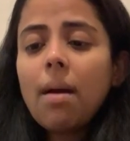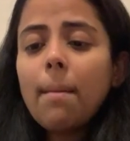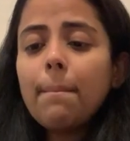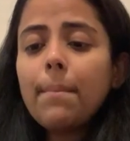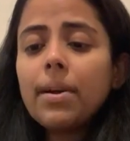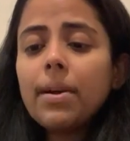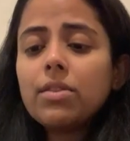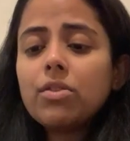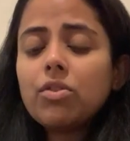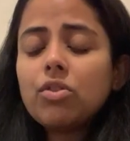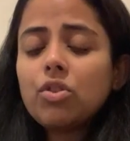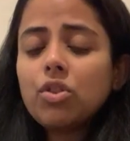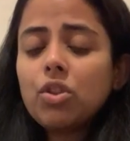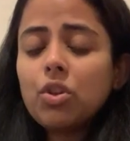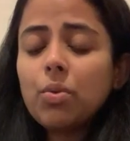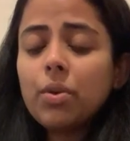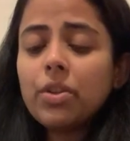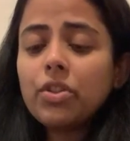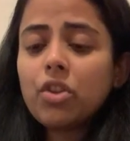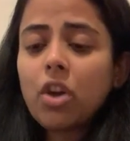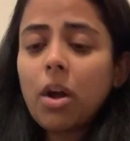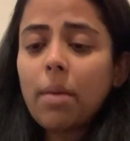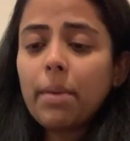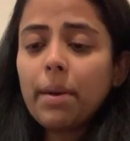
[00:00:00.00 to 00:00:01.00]
but two
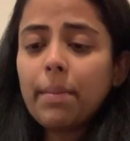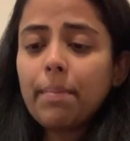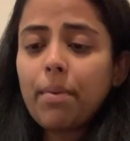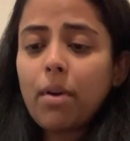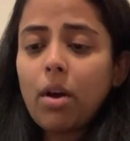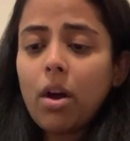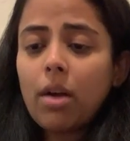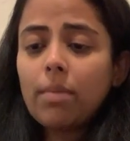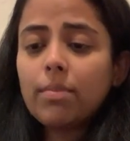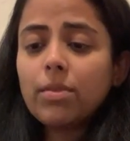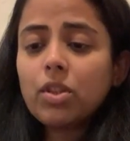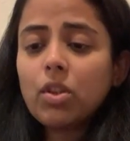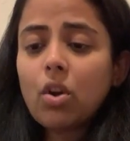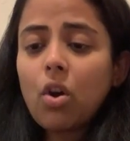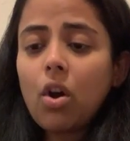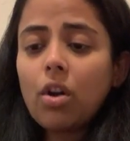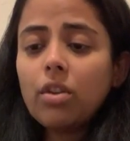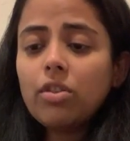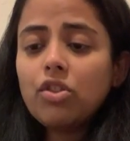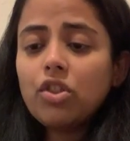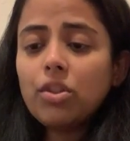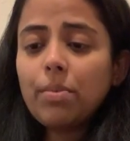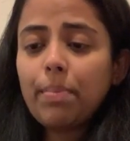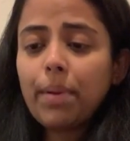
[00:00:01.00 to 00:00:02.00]
atomic bombs
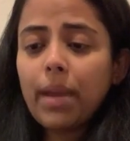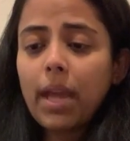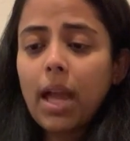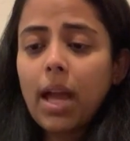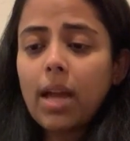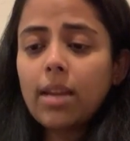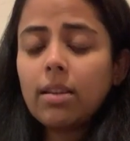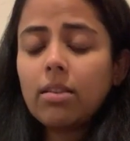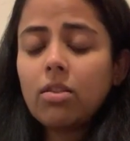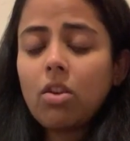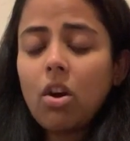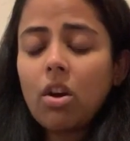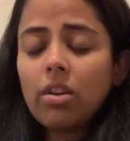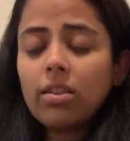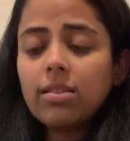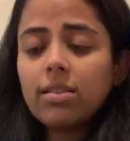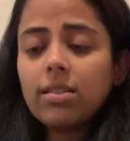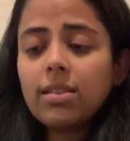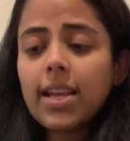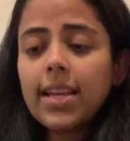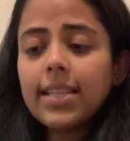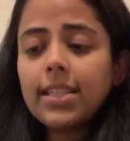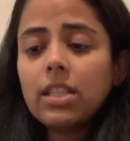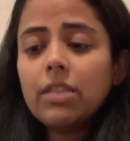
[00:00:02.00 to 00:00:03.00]
on Japan in
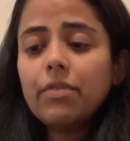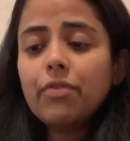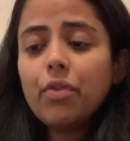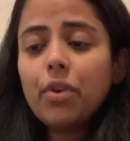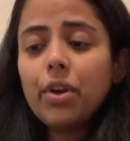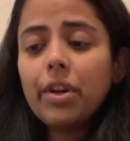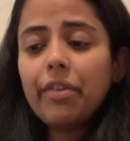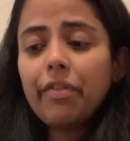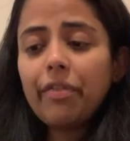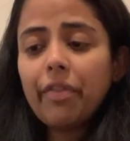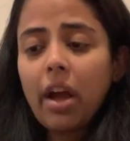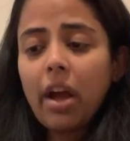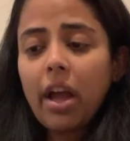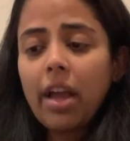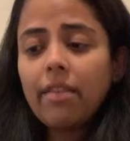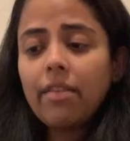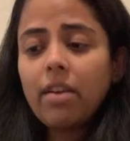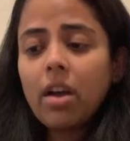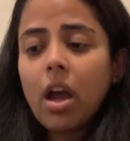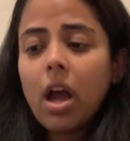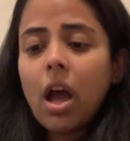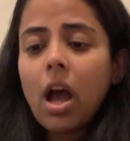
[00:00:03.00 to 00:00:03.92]
August 1945.